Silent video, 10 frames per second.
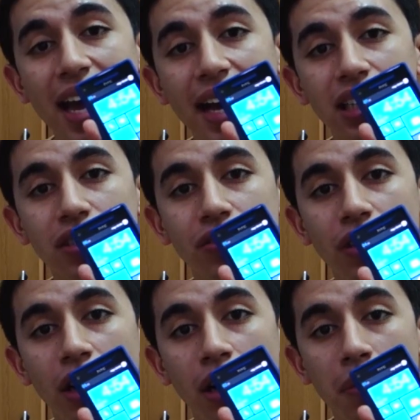8X
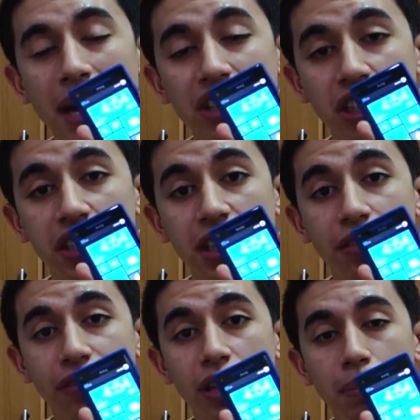from
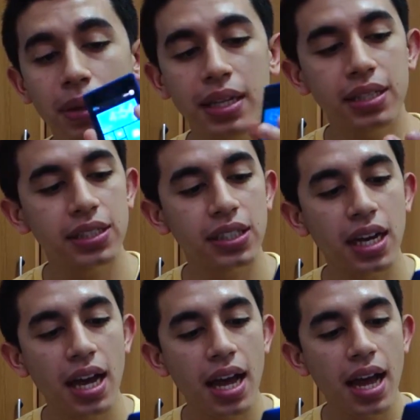HTC Philippines,
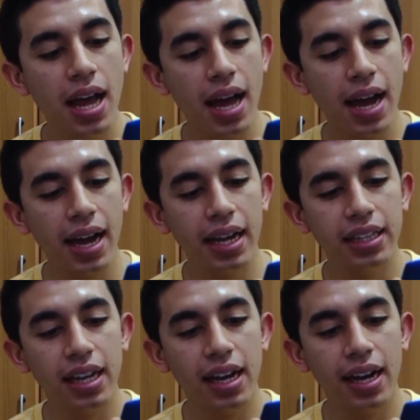
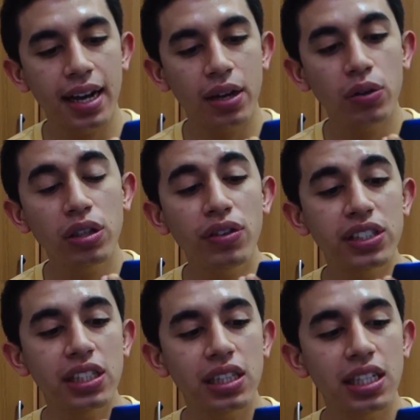and I only
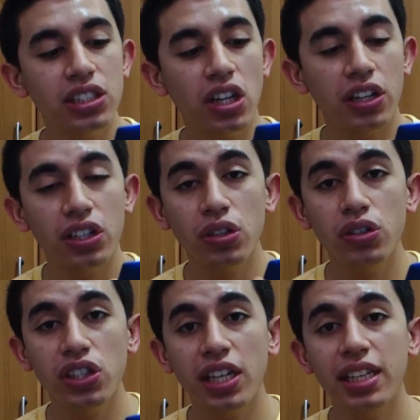recently started
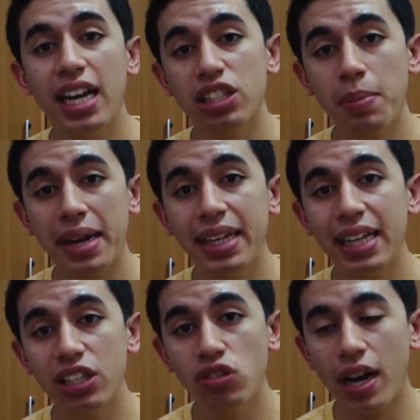using it as my
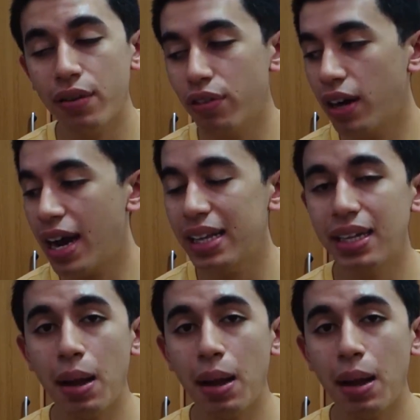daily driver.